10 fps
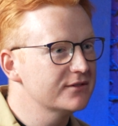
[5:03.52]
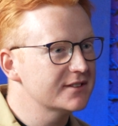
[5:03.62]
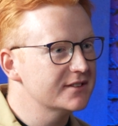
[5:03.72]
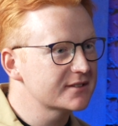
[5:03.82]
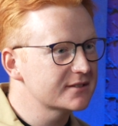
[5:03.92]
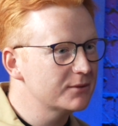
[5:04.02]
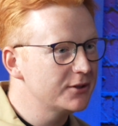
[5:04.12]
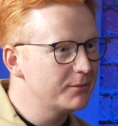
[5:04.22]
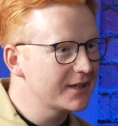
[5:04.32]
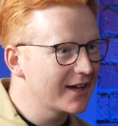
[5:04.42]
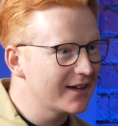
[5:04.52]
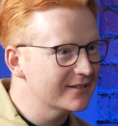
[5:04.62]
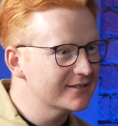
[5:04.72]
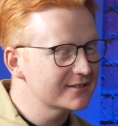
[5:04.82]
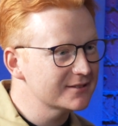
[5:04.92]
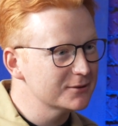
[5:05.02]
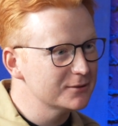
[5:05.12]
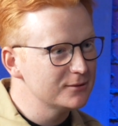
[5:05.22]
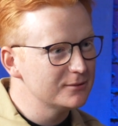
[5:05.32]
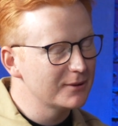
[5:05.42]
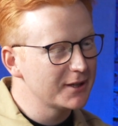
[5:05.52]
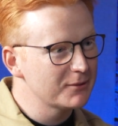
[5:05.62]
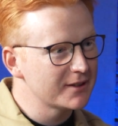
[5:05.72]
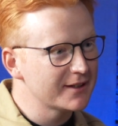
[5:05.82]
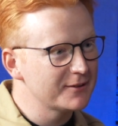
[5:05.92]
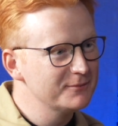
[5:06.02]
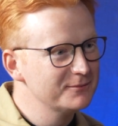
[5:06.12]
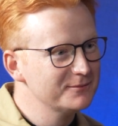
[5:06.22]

since when you began to where you are now?